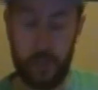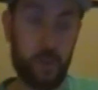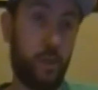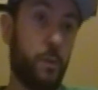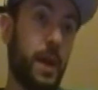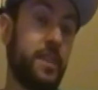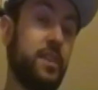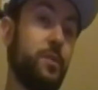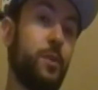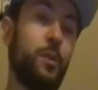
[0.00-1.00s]
anyways, going back
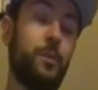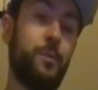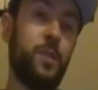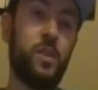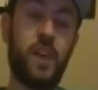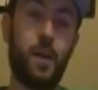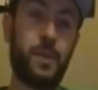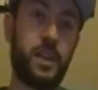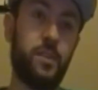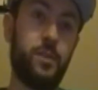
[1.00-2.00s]
to the uh, the
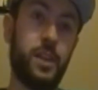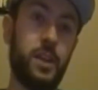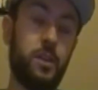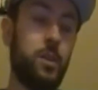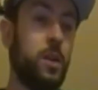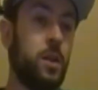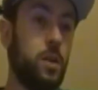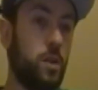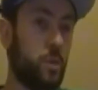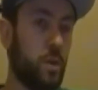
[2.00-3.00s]
topic of the video.
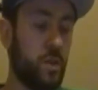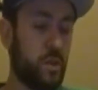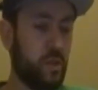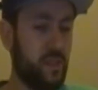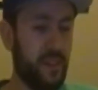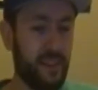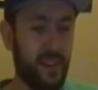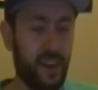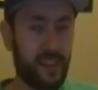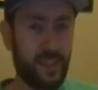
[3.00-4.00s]
Overall, those
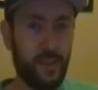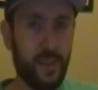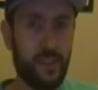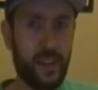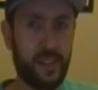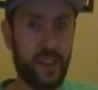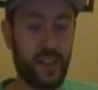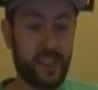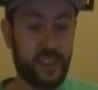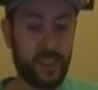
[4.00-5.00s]
TikToks, some of the
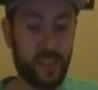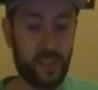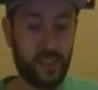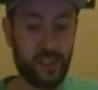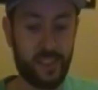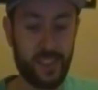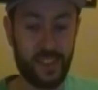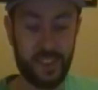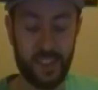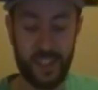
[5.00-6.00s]
TikToks are
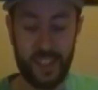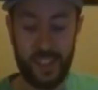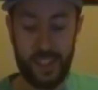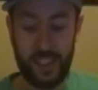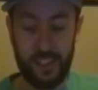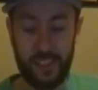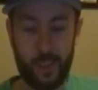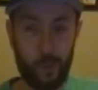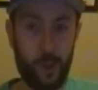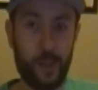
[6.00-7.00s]
just. Like
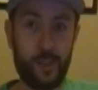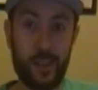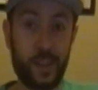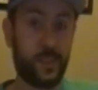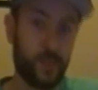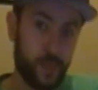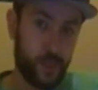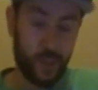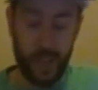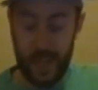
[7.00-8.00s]
the one he's constantly,
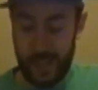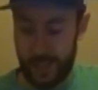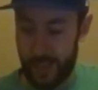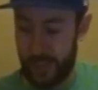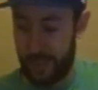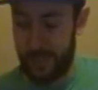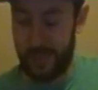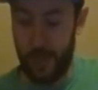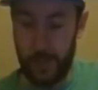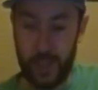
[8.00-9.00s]
the guy that's constantly
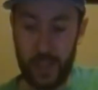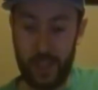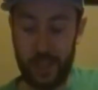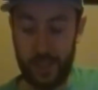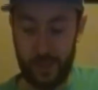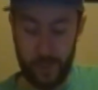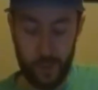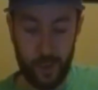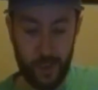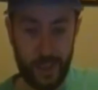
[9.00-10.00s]
stepping on,
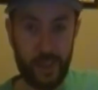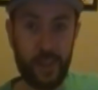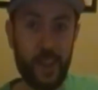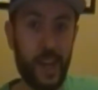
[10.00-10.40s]
like,